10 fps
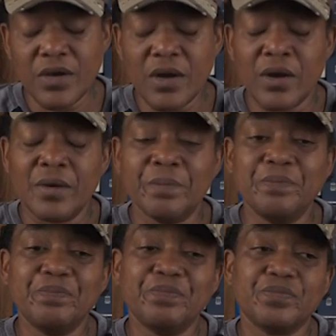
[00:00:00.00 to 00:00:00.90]

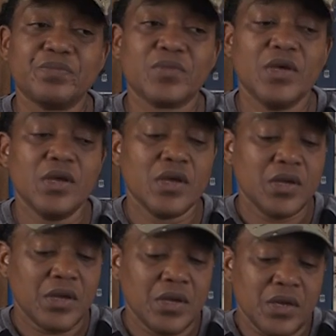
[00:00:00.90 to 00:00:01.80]

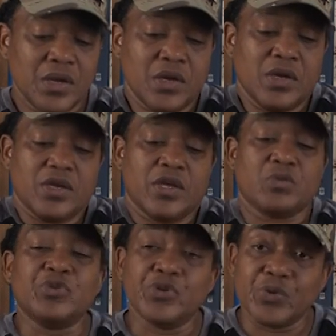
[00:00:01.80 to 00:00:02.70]

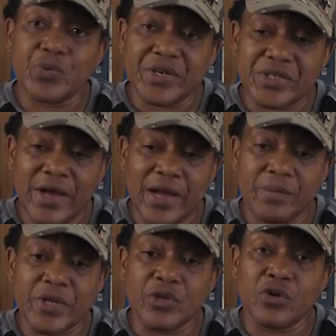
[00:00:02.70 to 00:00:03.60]
It was during the
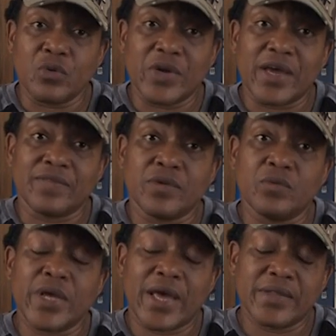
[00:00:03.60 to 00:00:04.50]
wintertime, and you know, we had
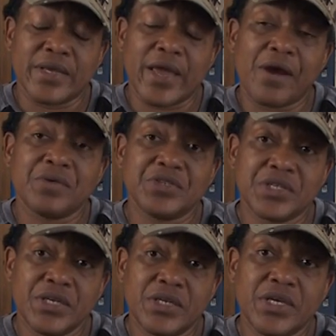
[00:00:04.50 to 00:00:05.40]
the
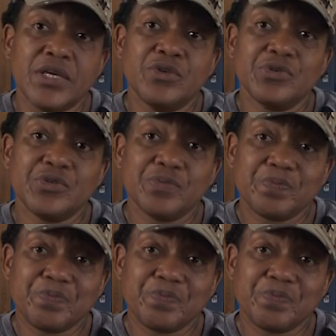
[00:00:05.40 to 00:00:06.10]
kerosene heaters.